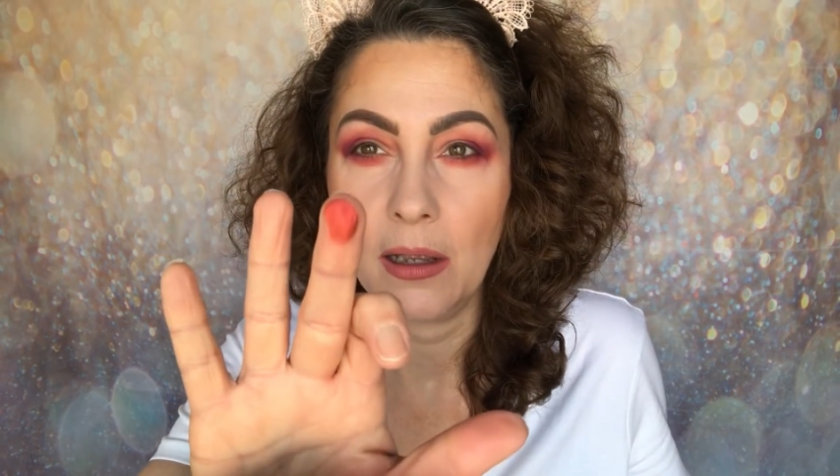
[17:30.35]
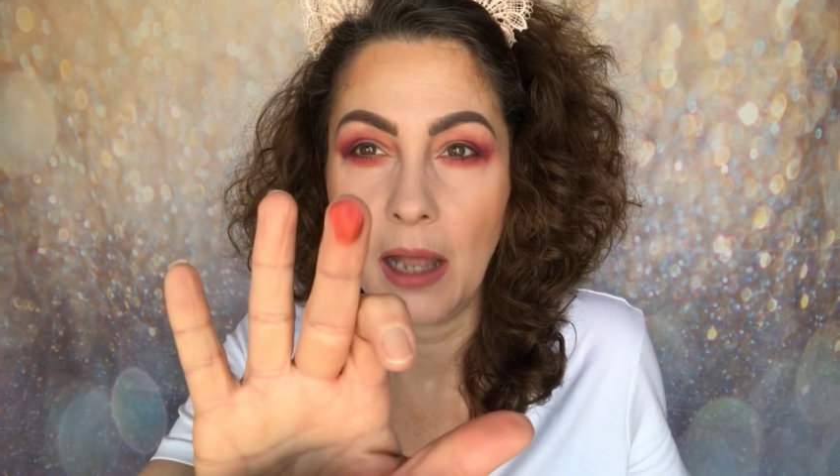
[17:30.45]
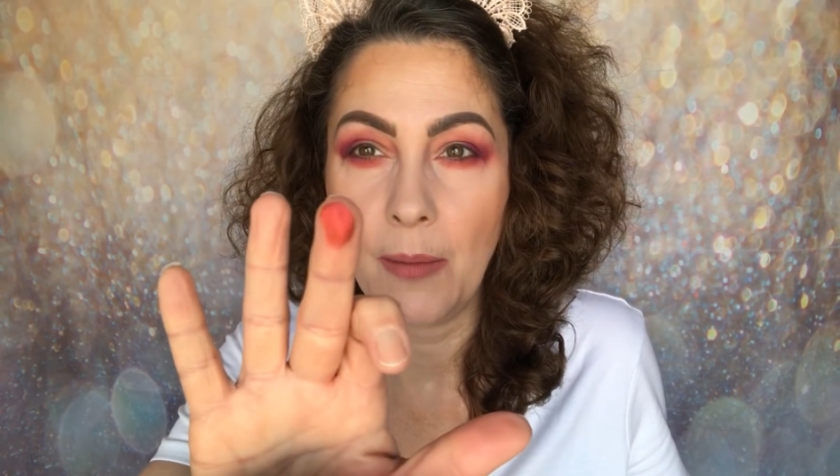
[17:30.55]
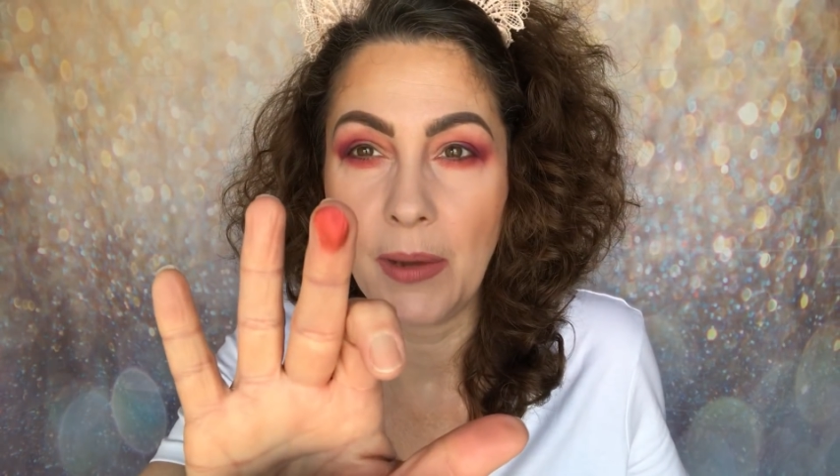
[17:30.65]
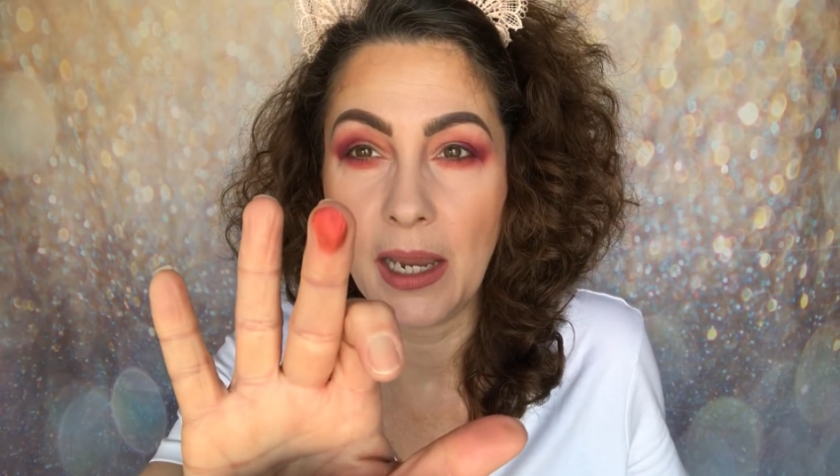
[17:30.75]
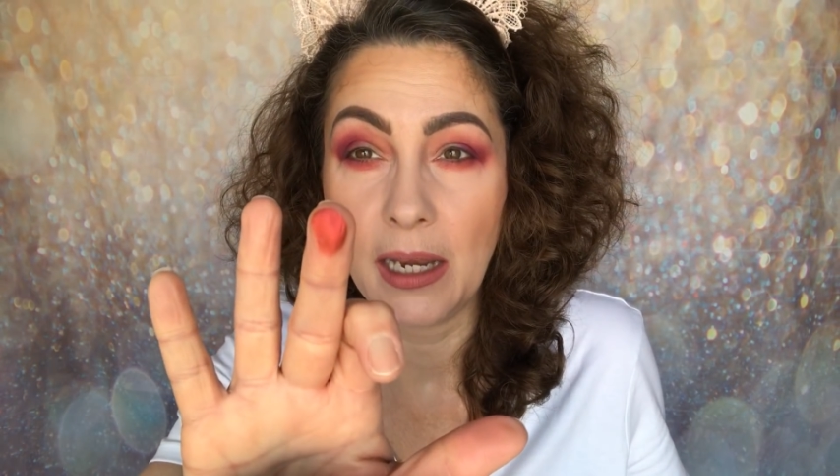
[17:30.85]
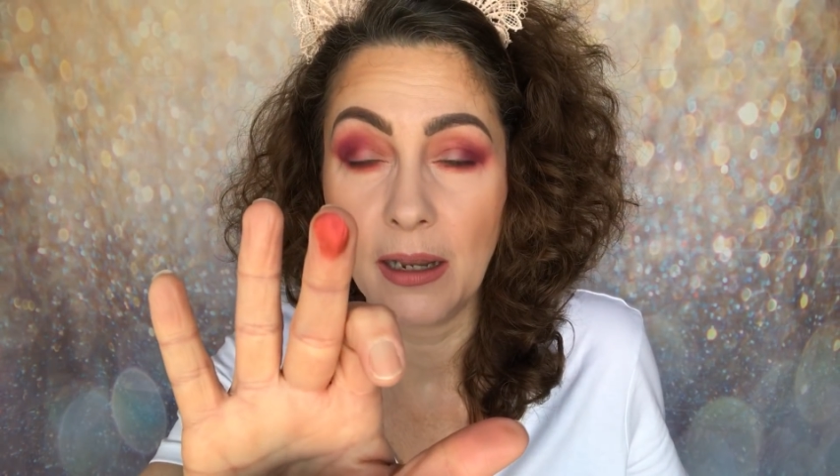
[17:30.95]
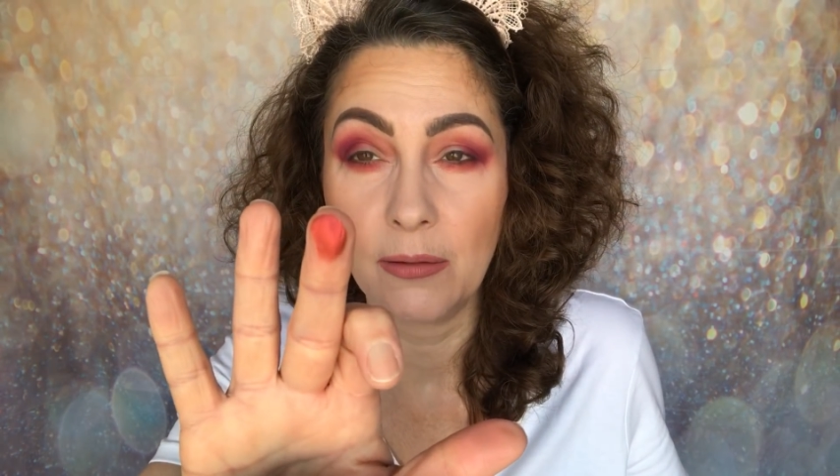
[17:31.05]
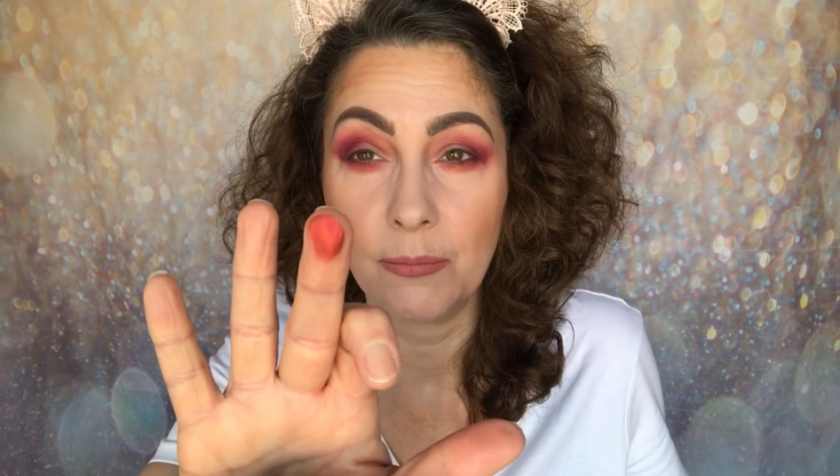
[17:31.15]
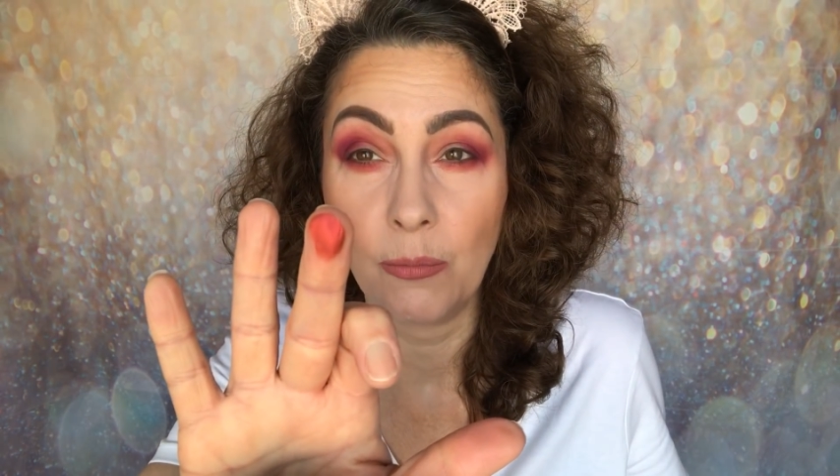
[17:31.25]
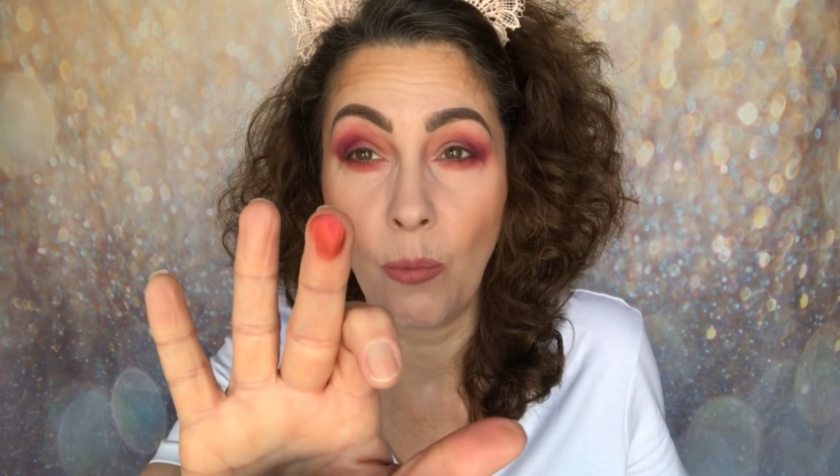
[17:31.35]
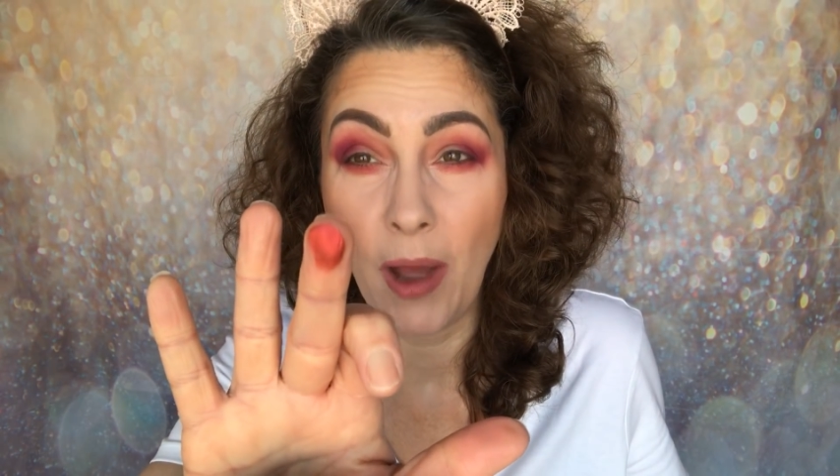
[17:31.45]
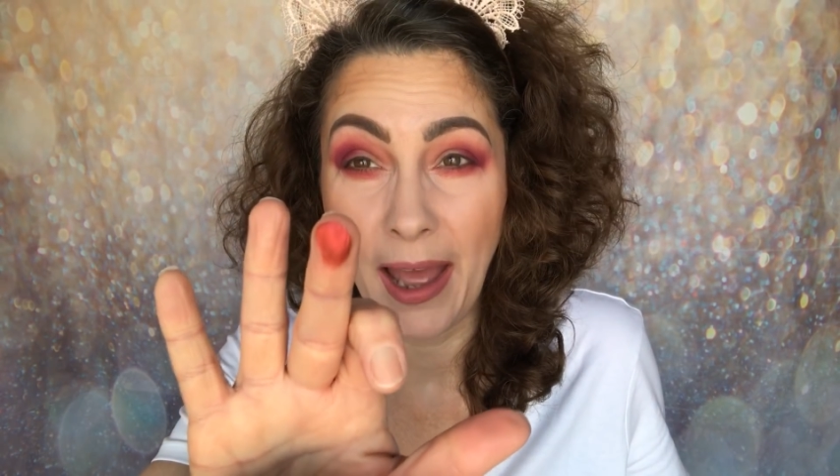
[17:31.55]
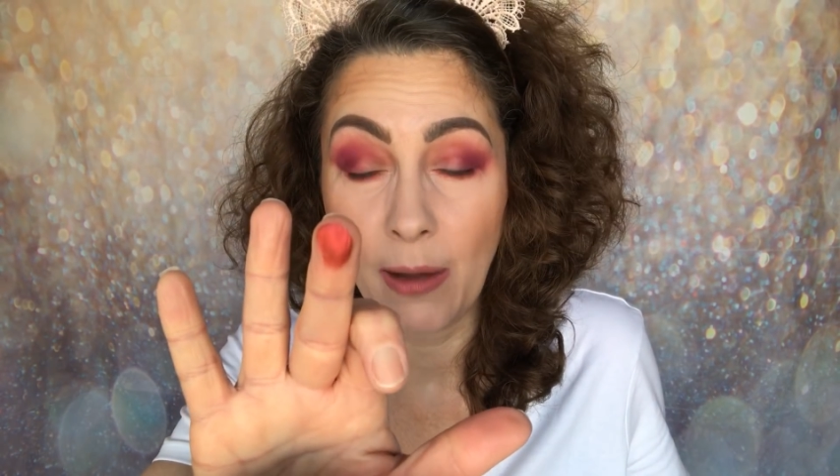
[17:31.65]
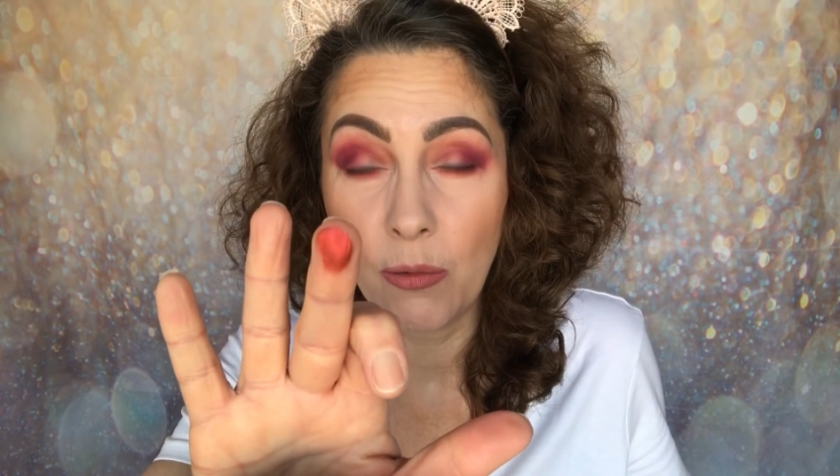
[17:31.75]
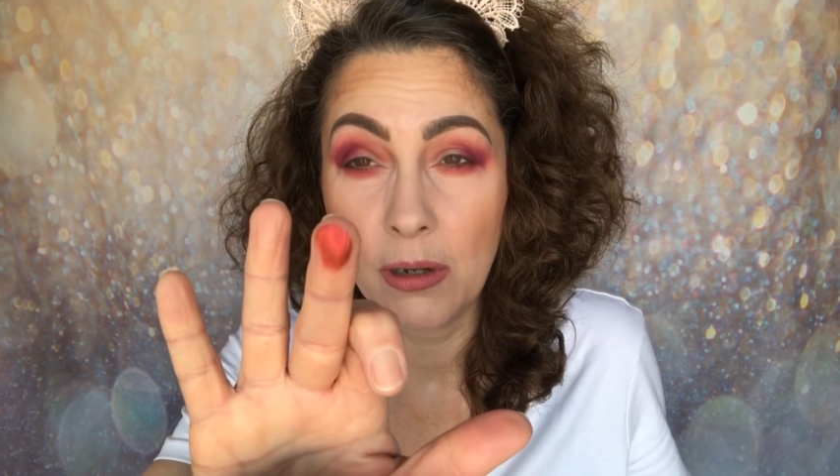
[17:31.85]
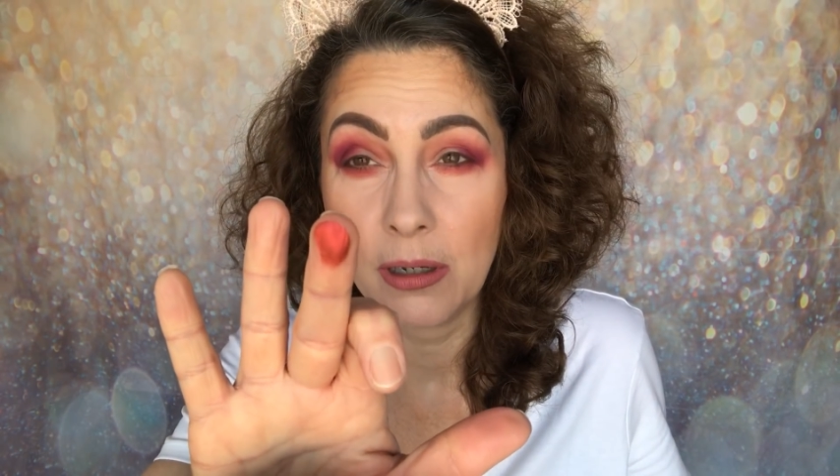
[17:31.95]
I mean, wow,